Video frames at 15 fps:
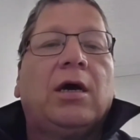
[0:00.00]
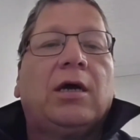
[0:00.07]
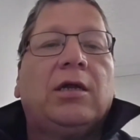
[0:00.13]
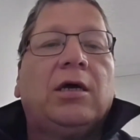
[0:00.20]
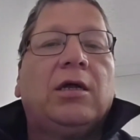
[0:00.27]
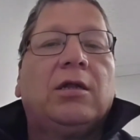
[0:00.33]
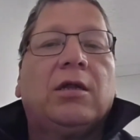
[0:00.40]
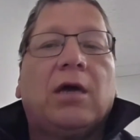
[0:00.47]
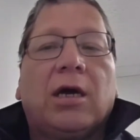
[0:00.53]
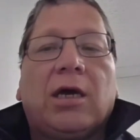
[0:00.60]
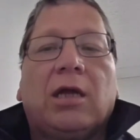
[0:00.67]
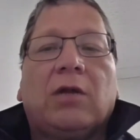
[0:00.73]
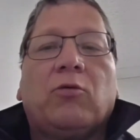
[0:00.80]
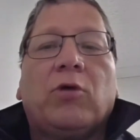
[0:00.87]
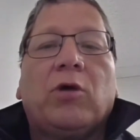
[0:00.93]
And then
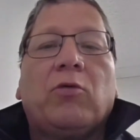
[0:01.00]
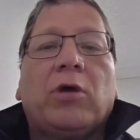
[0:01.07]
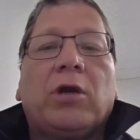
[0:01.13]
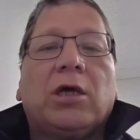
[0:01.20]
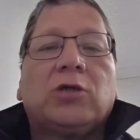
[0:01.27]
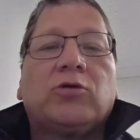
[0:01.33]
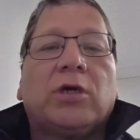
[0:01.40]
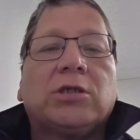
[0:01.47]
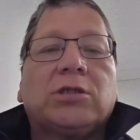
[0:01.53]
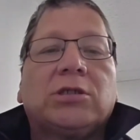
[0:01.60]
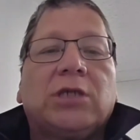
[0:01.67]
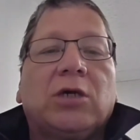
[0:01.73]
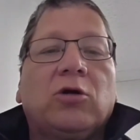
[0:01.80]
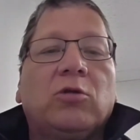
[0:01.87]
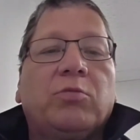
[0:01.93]
again, we want to address
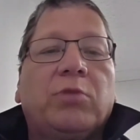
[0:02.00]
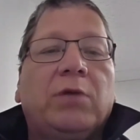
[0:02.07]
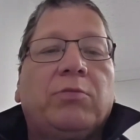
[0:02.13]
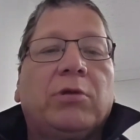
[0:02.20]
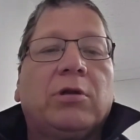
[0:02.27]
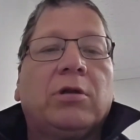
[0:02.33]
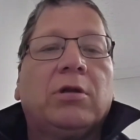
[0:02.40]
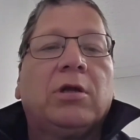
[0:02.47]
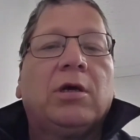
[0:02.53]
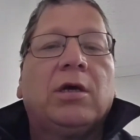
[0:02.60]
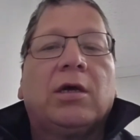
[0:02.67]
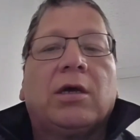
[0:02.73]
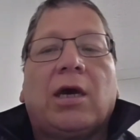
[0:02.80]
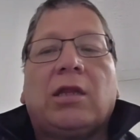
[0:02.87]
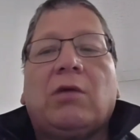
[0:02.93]
single people.
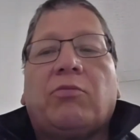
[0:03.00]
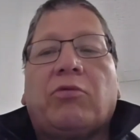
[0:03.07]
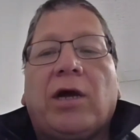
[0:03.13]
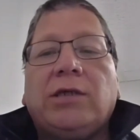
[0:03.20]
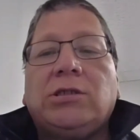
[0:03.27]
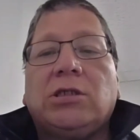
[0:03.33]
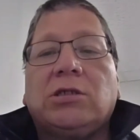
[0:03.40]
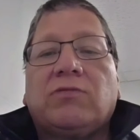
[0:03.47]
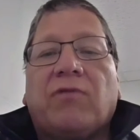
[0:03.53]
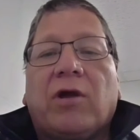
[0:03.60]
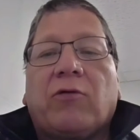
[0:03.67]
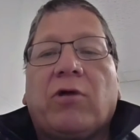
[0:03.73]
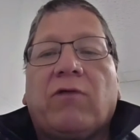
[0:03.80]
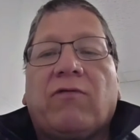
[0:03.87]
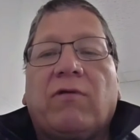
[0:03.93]
And the prices
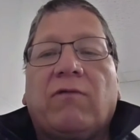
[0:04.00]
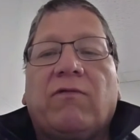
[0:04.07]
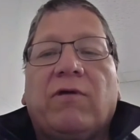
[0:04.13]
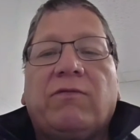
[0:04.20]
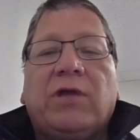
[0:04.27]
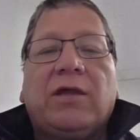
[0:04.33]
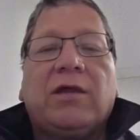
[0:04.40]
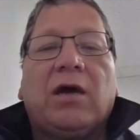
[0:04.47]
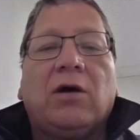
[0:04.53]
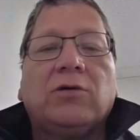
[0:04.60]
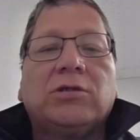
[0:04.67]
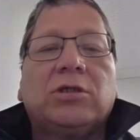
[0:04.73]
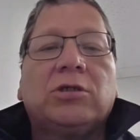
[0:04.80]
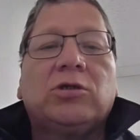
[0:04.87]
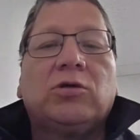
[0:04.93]
vary from
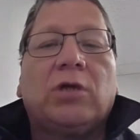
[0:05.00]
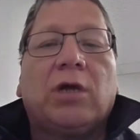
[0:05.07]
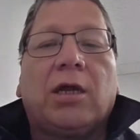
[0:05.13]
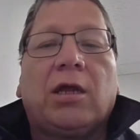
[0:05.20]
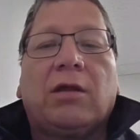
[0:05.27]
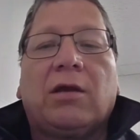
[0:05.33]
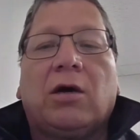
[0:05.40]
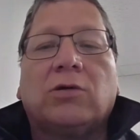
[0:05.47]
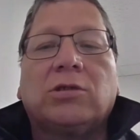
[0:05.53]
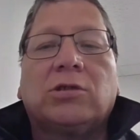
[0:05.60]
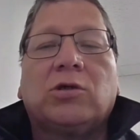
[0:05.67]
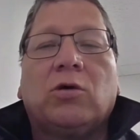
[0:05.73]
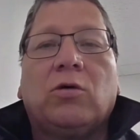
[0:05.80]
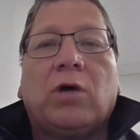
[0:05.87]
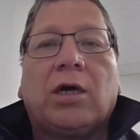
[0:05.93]
50,000 to 90,000.
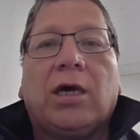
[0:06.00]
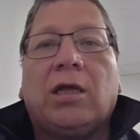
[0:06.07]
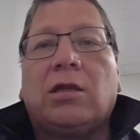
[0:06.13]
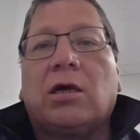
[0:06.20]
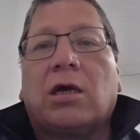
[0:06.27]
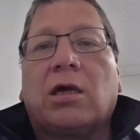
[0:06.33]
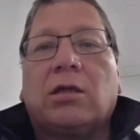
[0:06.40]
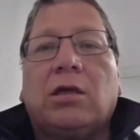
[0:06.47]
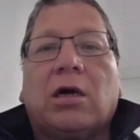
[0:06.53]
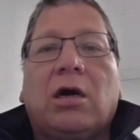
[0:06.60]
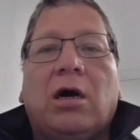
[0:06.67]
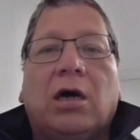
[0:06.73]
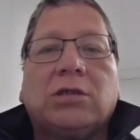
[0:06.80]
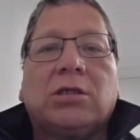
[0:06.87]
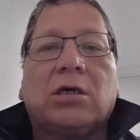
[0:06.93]
So again, the
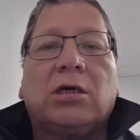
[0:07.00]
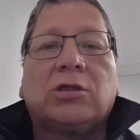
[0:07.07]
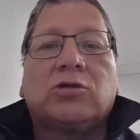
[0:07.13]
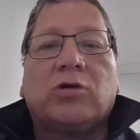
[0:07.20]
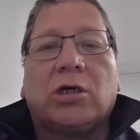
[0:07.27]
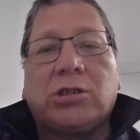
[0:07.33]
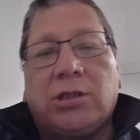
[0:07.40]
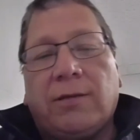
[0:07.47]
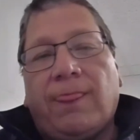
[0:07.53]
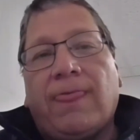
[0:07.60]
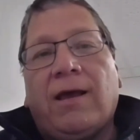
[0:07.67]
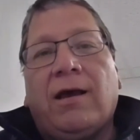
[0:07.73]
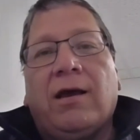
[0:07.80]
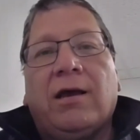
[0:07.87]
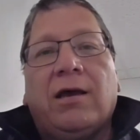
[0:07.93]
cost of construction.
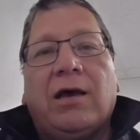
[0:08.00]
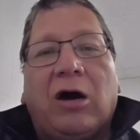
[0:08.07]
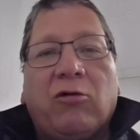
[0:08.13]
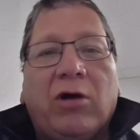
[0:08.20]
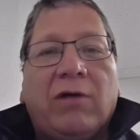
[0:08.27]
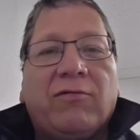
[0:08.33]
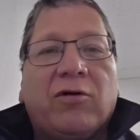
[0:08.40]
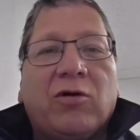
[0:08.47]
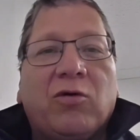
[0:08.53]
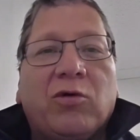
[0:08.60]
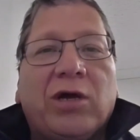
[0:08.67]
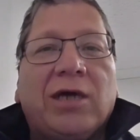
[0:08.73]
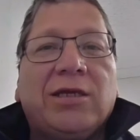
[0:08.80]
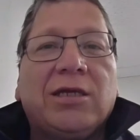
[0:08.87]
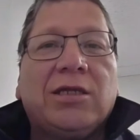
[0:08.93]
However, when
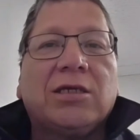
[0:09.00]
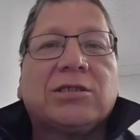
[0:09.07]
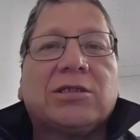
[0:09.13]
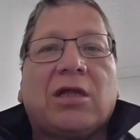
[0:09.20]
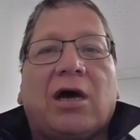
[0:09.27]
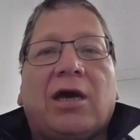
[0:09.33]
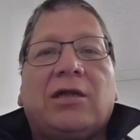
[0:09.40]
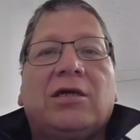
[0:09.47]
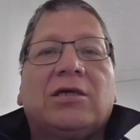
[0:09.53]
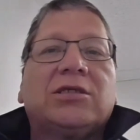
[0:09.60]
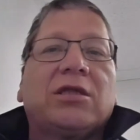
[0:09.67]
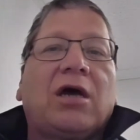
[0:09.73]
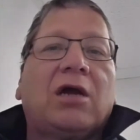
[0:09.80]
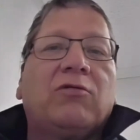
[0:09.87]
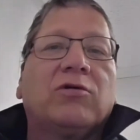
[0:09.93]
I did this slide
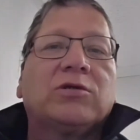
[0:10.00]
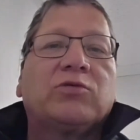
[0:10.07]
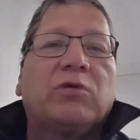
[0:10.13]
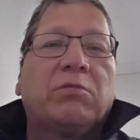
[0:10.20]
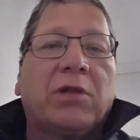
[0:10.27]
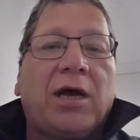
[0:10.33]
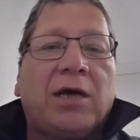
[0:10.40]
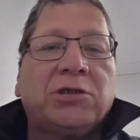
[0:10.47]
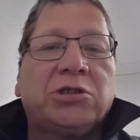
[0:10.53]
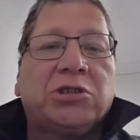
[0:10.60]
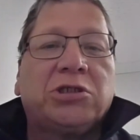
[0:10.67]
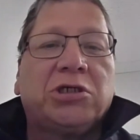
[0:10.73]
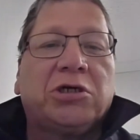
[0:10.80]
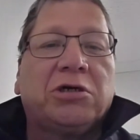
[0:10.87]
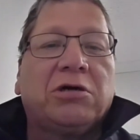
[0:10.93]
was from
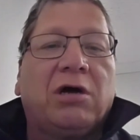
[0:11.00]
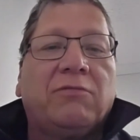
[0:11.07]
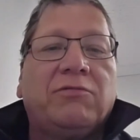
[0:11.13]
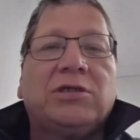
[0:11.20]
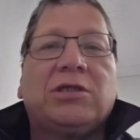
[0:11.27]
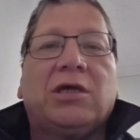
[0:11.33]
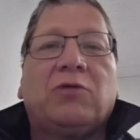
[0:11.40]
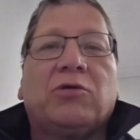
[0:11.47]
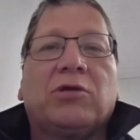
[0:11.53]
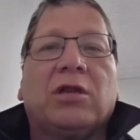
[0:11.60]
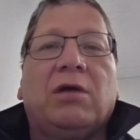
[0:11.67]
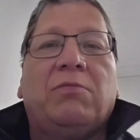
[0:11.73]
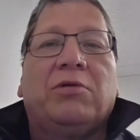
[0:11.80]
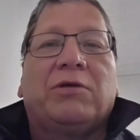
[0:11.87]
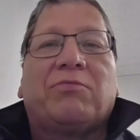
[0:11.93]
last year, obviously with
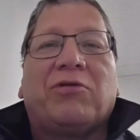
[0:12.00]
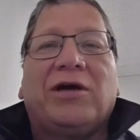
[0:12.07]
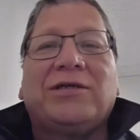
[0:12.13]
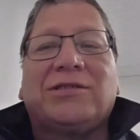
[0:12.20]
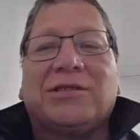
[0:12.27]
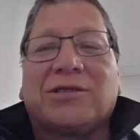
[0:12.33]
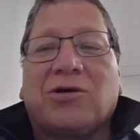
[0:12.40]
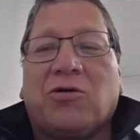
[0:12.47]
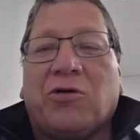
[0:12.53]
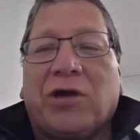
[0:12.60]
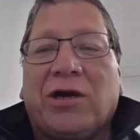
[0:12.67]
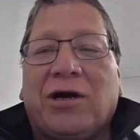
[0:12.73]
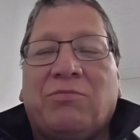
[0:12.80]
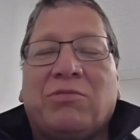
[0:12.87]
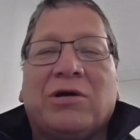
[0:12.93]
lumber prices
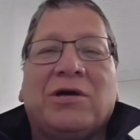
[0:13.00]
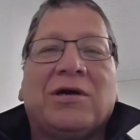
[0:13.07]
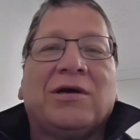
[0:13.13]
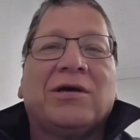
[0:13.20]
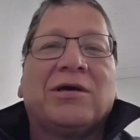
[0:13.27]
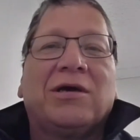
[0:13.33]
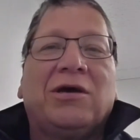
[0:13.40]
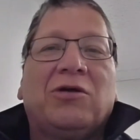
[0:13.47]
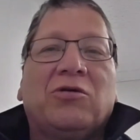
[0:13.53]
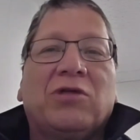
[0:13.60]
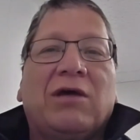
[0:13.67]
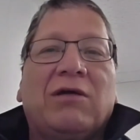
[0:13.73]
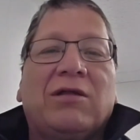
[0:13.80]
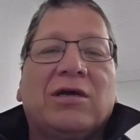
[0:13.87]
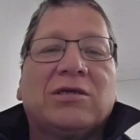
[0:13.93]
going up,
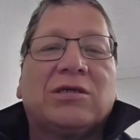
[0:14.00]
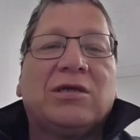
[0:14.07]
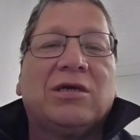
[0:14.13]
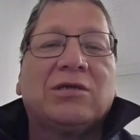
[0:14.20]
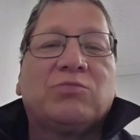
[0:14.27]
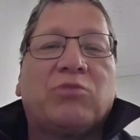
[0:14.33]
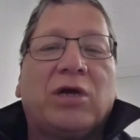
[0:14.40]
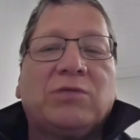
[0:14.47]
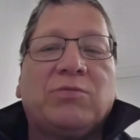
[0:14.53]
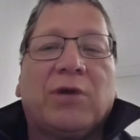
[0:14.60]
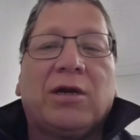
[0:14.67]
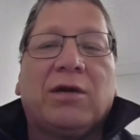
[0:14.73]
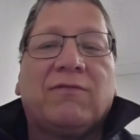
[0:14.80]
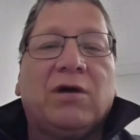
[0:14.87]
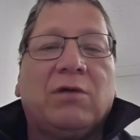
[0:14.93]
this price
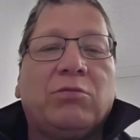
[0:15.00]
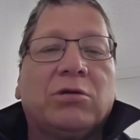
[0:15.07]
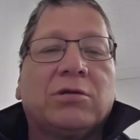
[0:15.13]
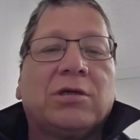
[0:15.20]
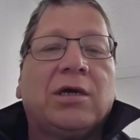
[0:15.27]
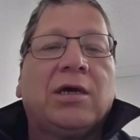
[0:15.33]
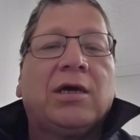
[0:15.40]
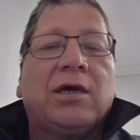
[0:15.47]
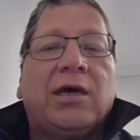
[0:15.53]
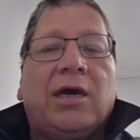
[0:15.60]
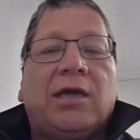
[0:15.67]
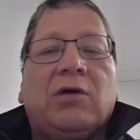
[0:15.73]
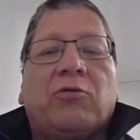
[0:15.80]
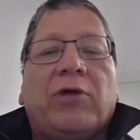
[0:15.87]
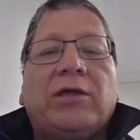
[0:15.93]
might have doubled.
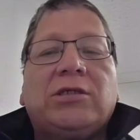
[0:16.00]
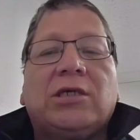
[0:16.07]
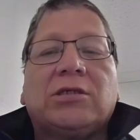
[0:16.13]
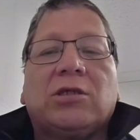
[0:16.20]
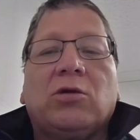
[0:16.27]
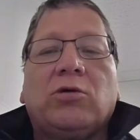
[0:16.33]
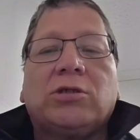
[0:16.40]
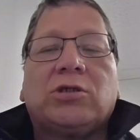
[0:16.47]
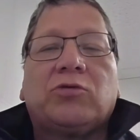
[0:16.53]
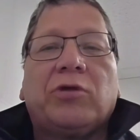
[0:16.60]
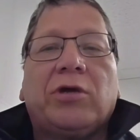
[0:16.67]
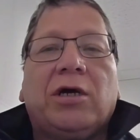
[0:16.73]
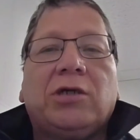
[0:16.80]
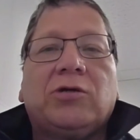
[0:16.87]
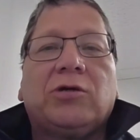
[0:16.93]
And the rent's as low as
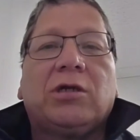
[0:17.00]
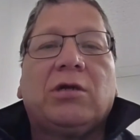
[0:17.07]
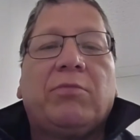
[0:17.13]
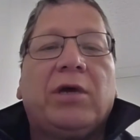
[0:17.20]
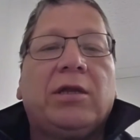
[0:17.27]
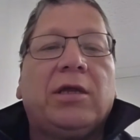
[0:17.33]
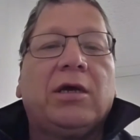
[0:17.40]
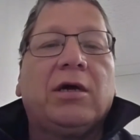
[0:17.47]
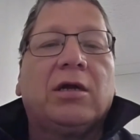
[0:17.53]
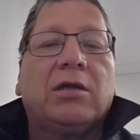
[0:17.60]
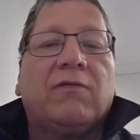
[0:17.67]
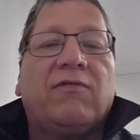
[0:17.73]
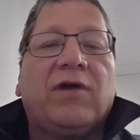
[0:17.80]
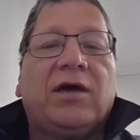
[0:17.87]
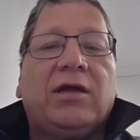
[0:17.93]
300, depending on
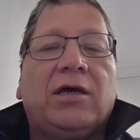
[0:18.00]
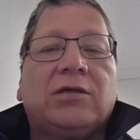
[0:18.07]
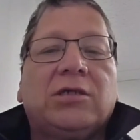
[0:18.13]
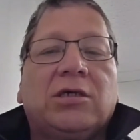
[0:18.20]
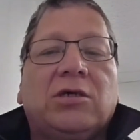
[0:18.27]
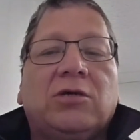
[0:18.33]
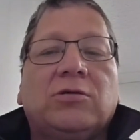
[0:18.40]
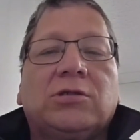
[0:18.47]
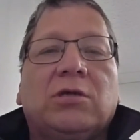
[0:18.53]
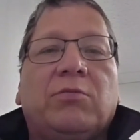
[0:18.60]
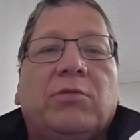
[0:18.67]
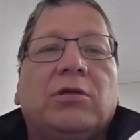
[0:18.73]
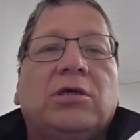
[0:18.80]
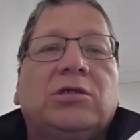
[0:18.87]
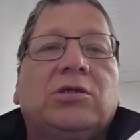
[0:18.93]
the financing used to
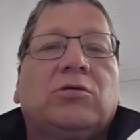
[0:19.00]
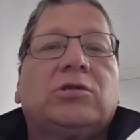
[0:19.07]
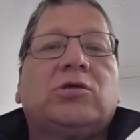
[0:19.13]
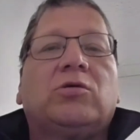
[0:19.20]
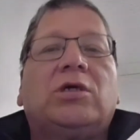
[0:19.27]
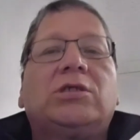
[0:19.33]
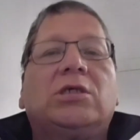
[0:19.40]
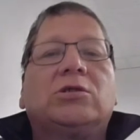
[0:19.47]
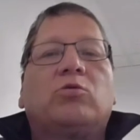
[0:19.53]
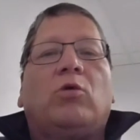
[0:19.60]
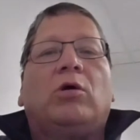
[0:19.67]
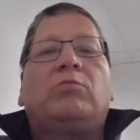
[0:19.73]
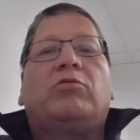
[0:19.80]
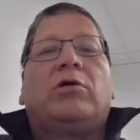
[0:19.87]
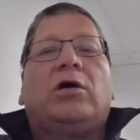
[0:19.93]
build these units. So this is
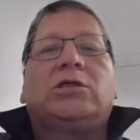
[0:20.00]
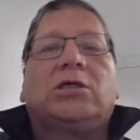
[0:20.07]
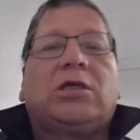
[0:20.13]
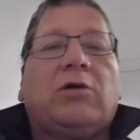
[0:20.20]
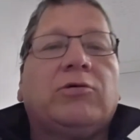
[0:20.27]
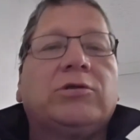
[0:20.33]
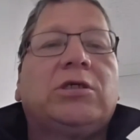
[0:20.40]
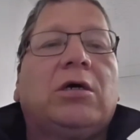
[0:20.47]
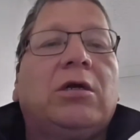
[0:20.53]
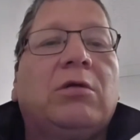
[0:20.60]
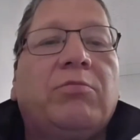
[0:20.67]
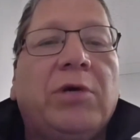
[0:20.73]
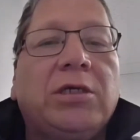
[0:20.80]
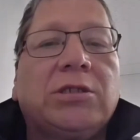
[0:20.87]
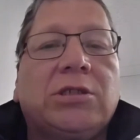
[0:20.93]
one project that was done
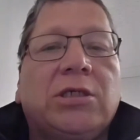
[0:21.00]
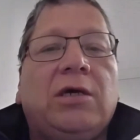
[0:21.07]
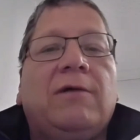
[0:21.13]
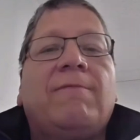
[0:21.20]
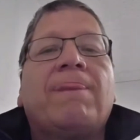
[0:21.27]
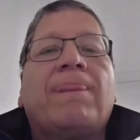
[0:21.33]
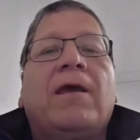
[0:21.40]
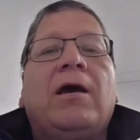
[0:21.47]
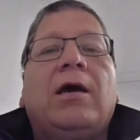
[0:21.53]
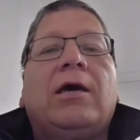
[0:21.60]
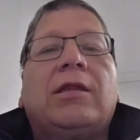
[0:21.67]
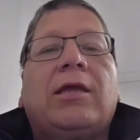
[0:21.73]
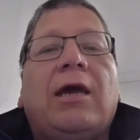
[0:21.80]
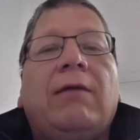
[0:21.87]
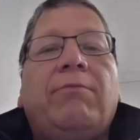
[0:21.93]
in BC.
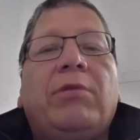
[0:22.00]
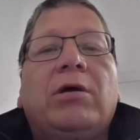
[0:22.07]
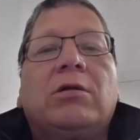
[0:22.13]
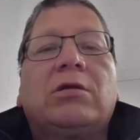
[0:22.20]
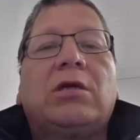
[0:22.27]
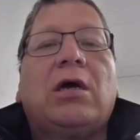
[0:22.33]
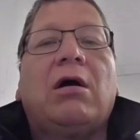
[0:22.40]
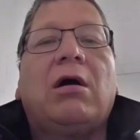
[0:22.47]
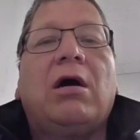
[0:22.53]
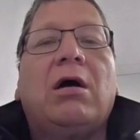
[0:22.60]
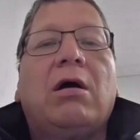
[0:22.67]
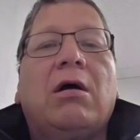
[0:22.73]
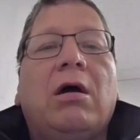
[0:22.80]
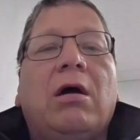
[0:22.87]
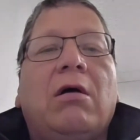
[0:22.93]
They built 4